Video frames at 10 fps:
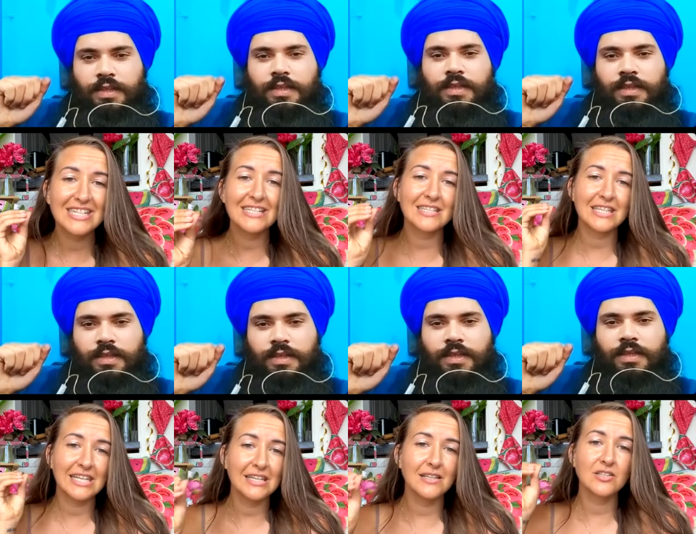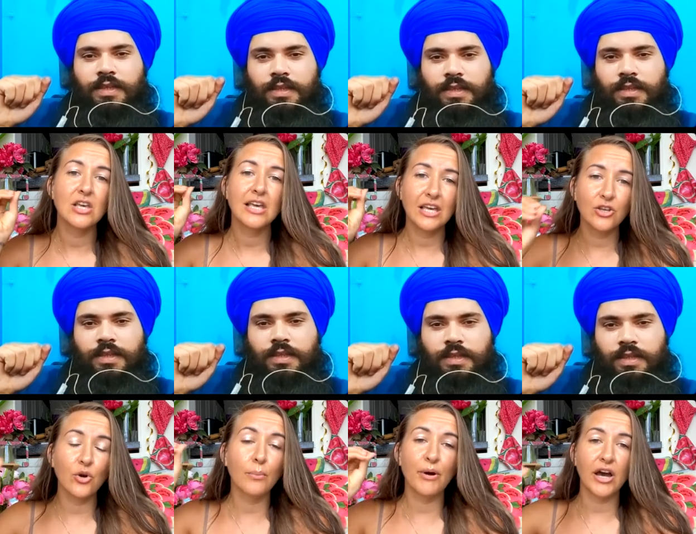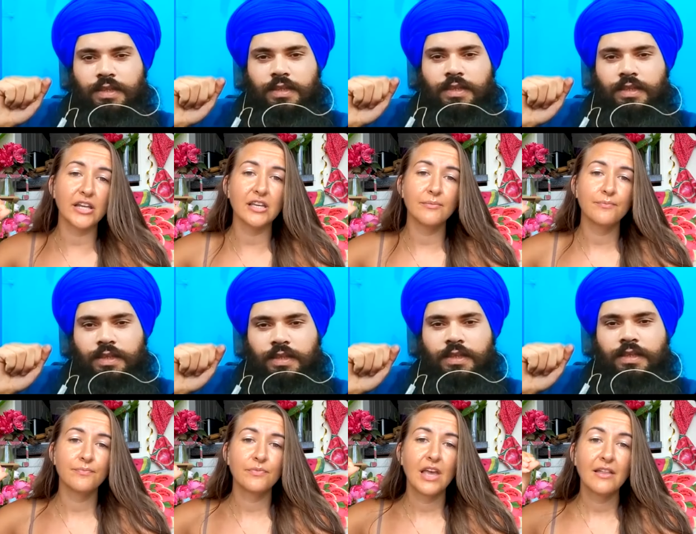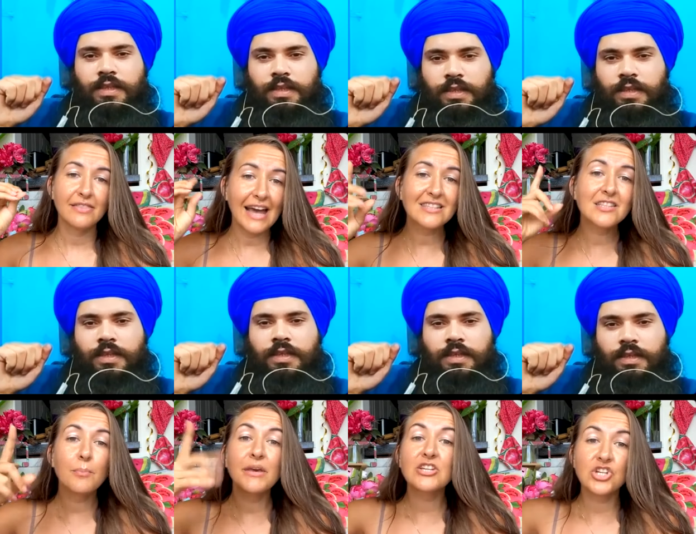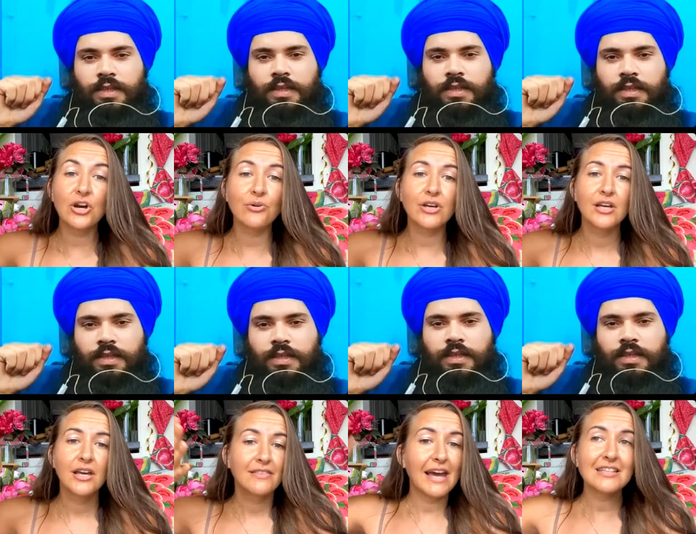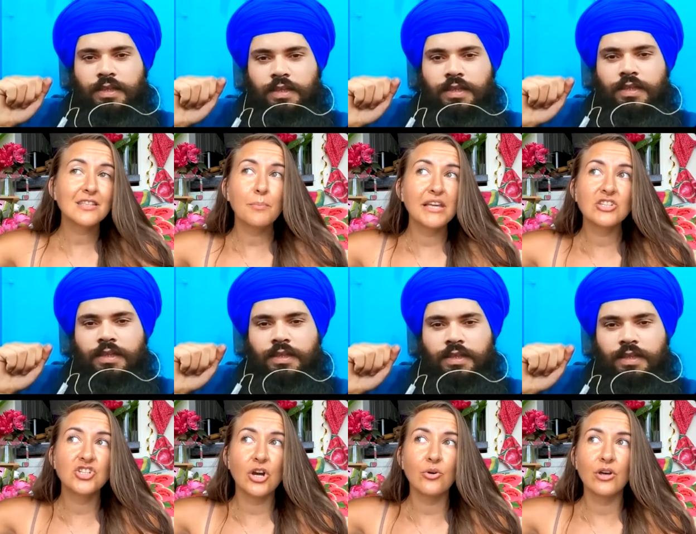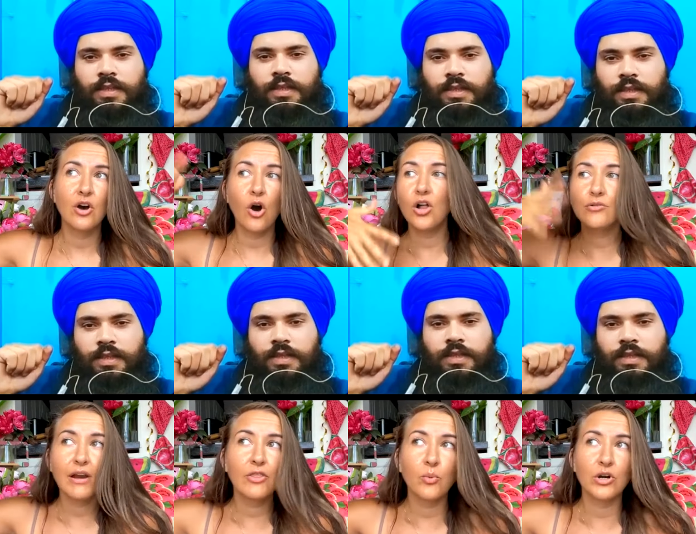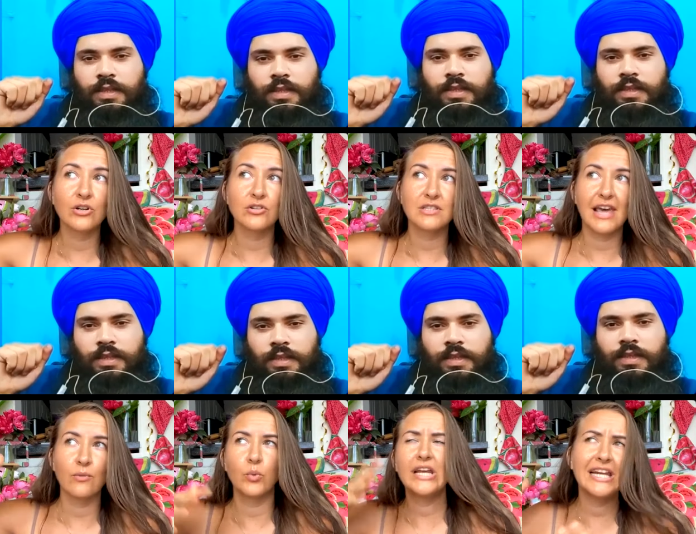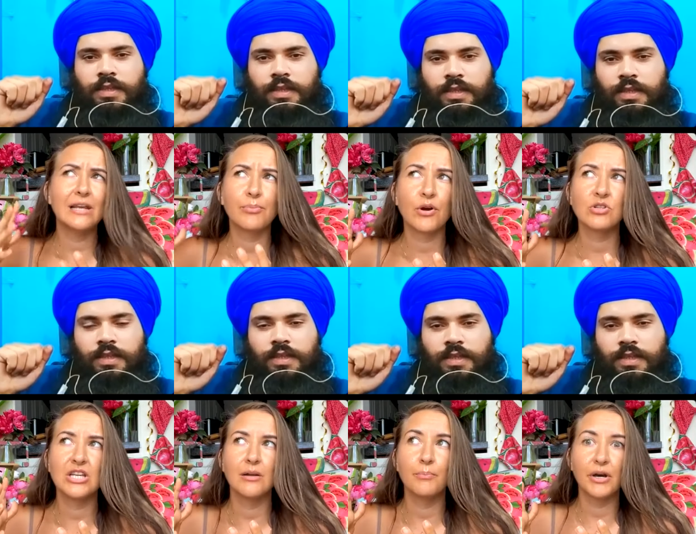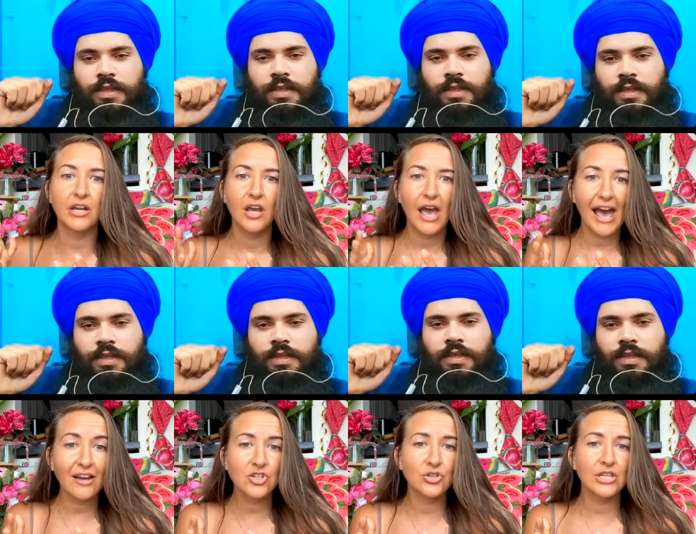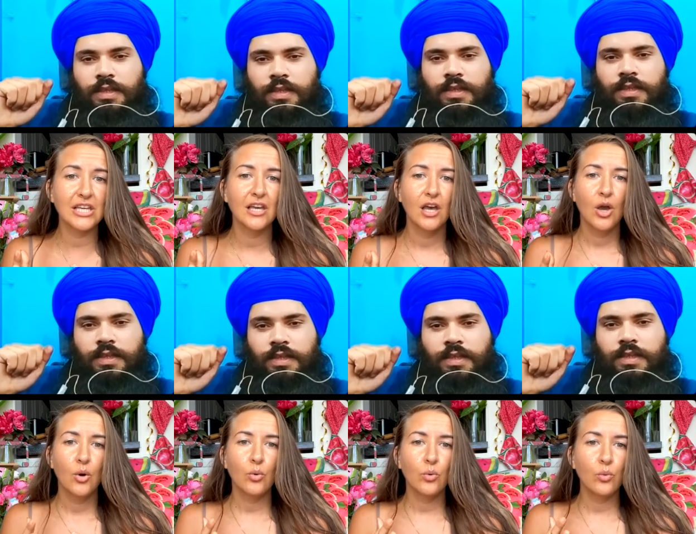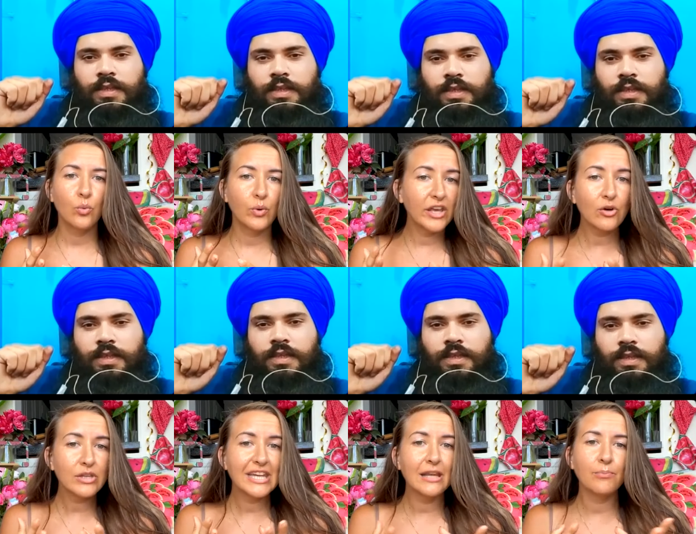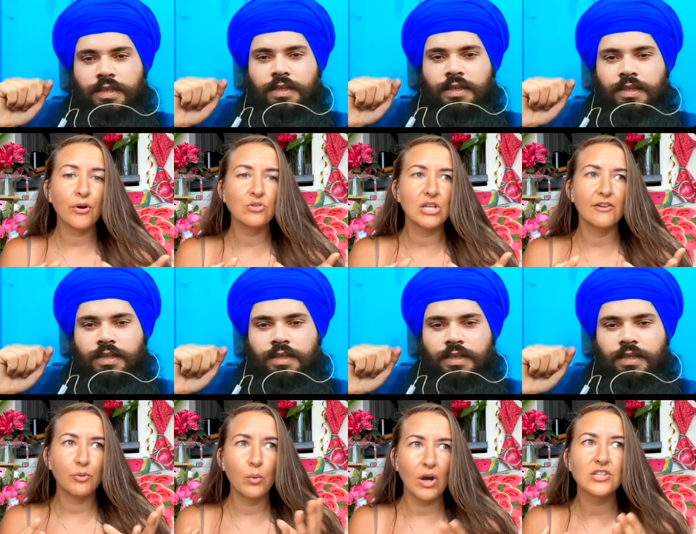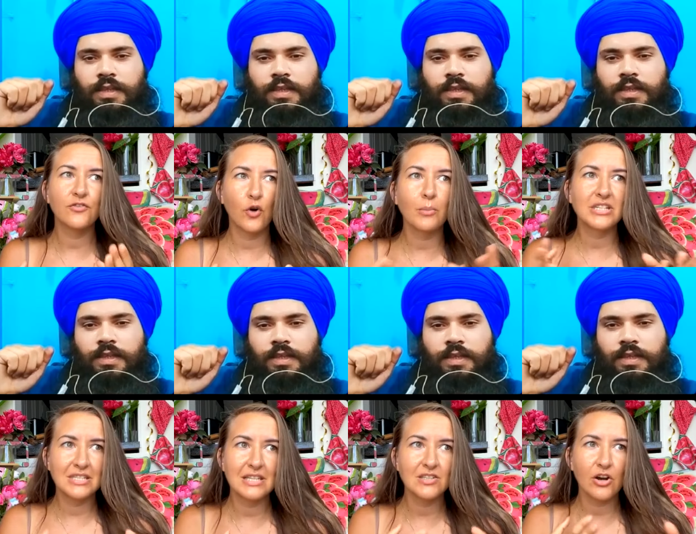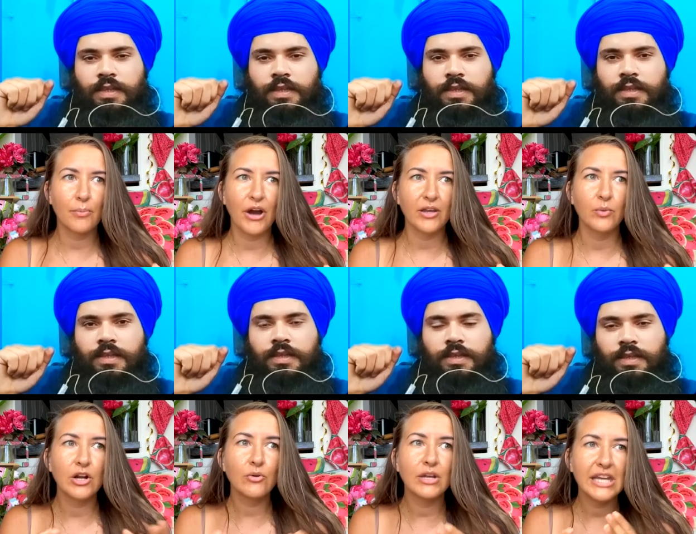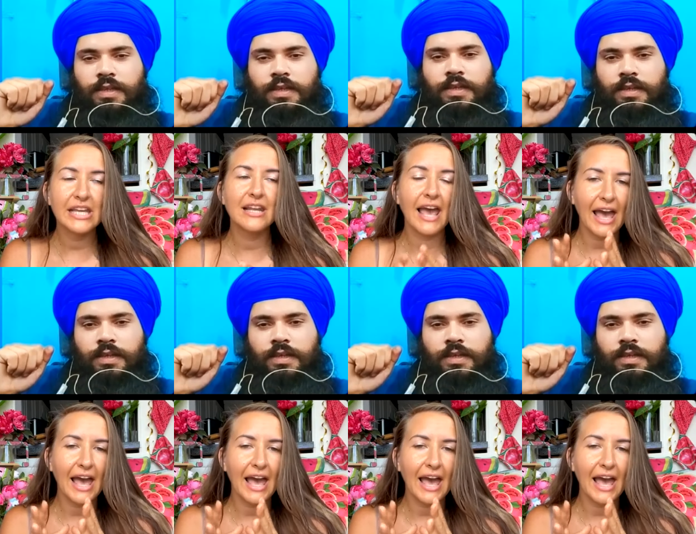Speaker 1: dis ease in your body. That's the big joke. That's the biggest joke all around the world that we need protein. But actually, we only need protein if we want to form a disease in our body. We don't need